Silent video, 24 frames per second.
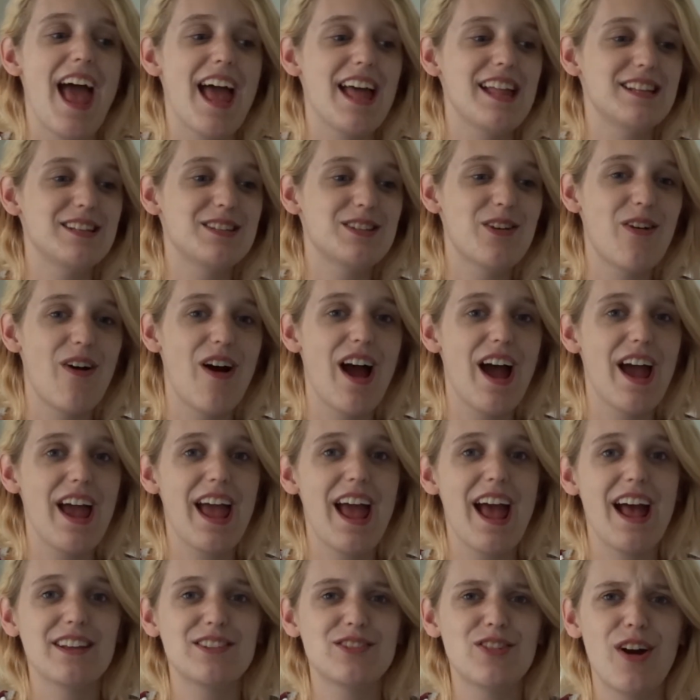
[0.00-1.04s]
And so
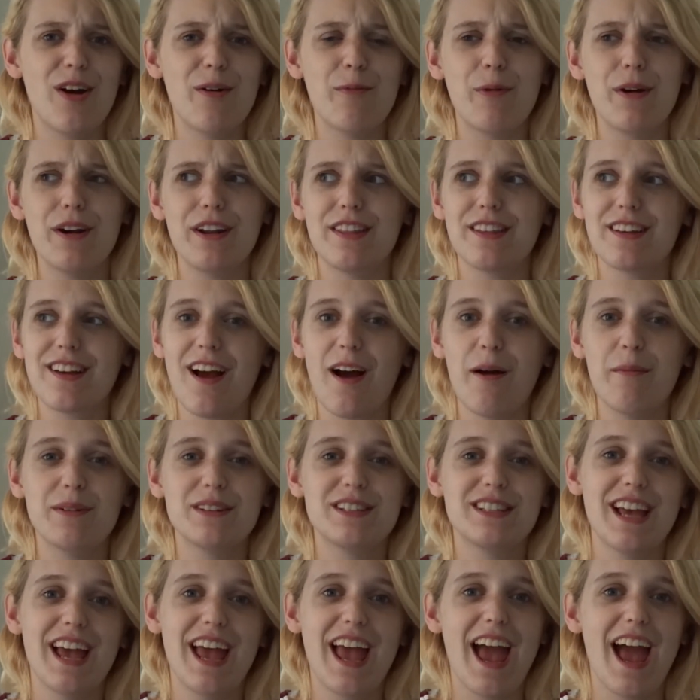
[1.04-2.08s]
I saw in one of the
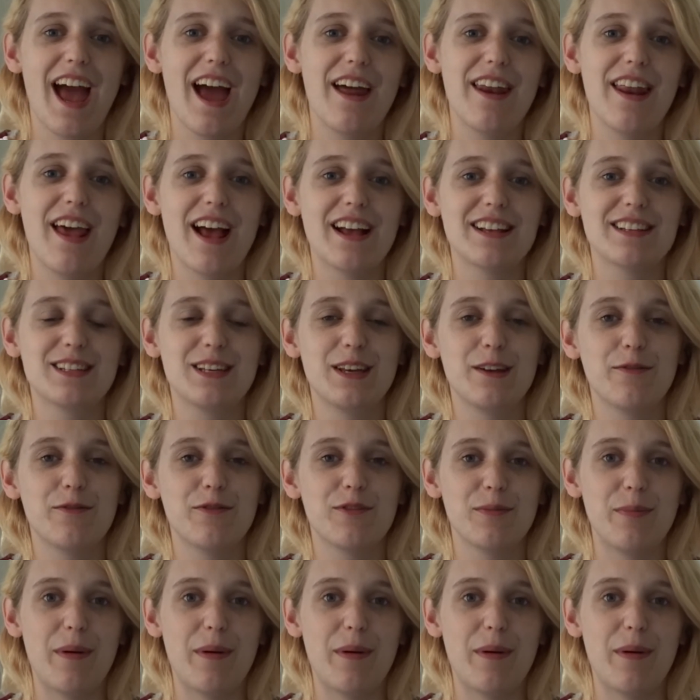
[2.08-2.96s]
comments I had asking